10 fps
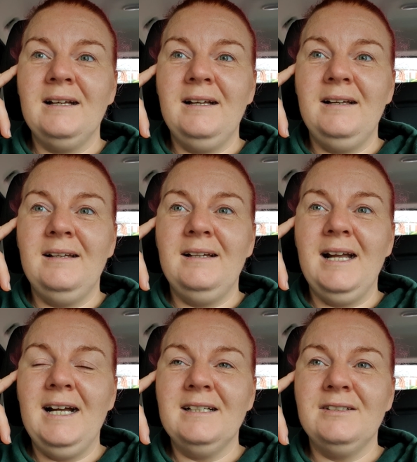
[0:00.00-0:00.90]

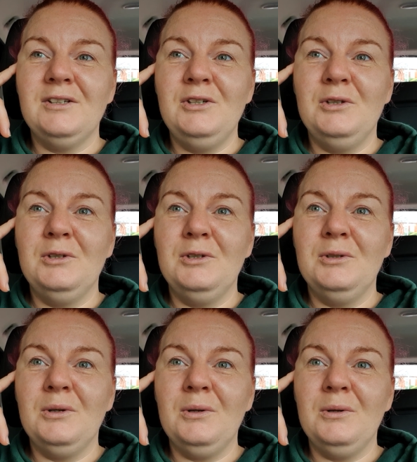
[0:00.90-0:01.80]
and
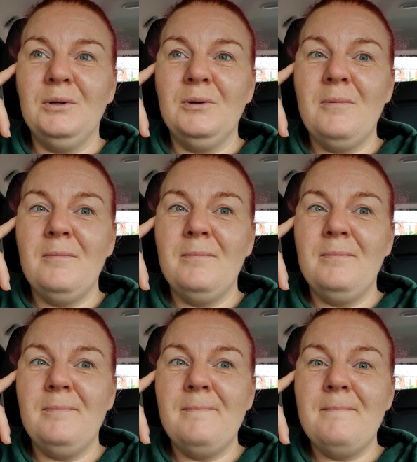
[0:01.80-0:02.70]
you
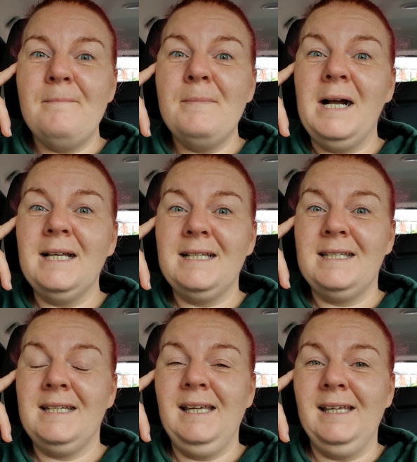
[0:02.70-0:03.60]
might
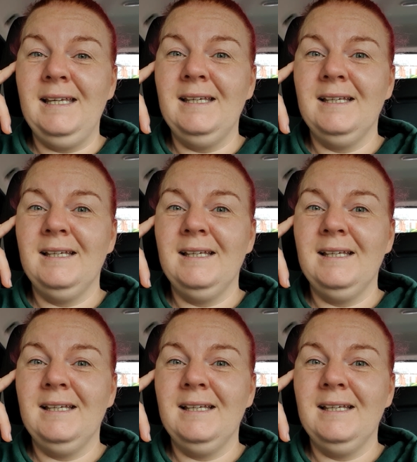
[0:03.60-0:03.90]
see